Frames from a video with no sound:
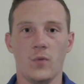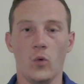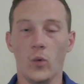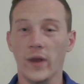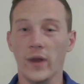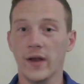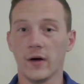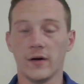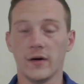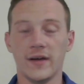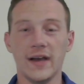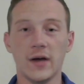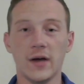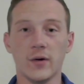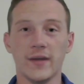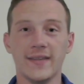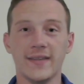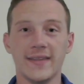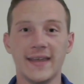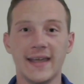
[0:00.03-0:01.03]
We are
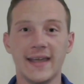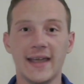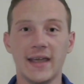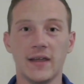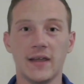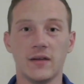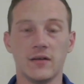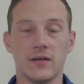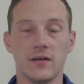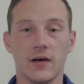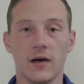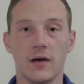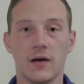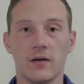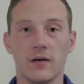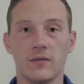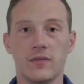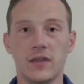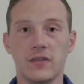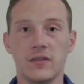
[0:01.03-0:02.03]
nearing the end
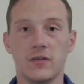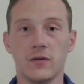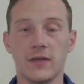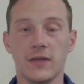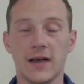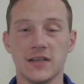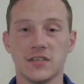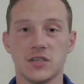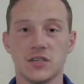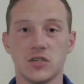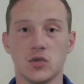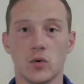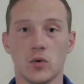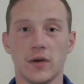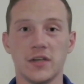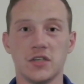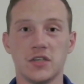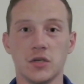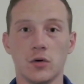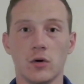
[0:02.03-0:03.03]
of the
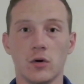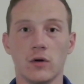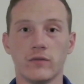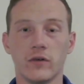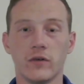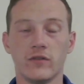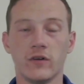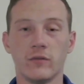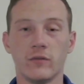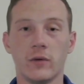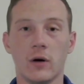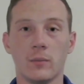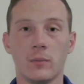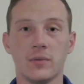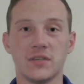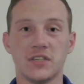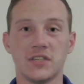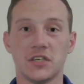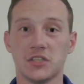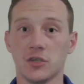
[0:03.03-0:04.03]
2022 Louisville Football
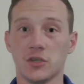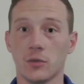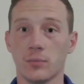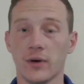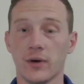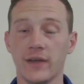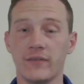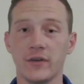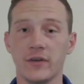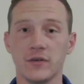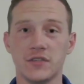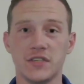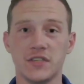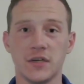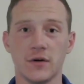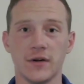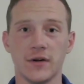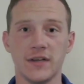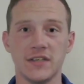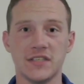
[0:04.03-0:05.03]
Positional Preview
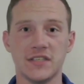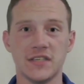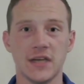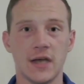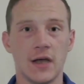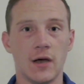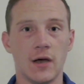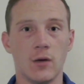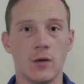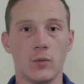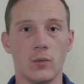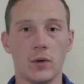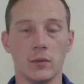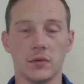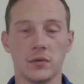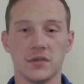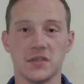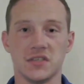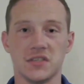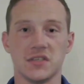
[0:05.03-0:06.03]
Series. We will
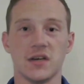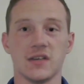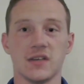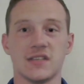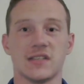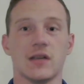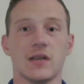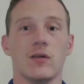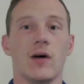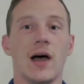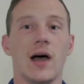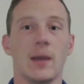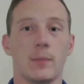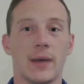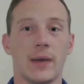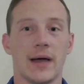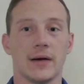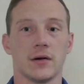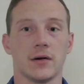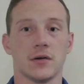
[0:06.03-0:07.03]
discuss the
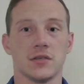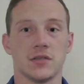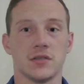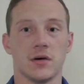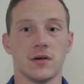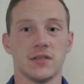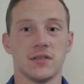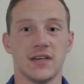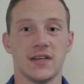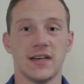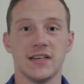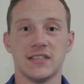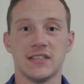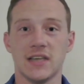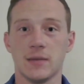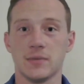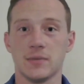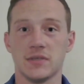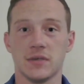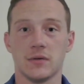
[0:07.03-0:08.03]
linebackers on today's
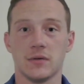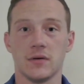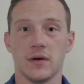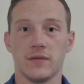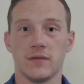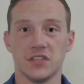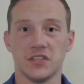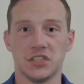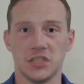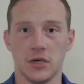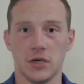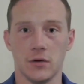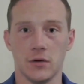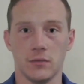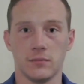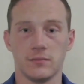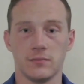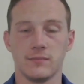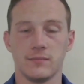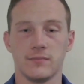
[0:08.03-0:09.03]
episode of the show.
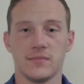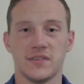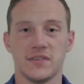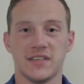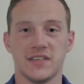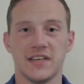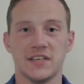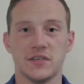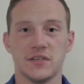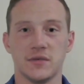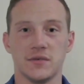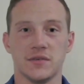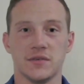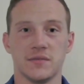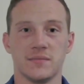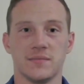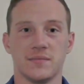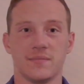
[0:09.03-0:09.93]
Stay tuned.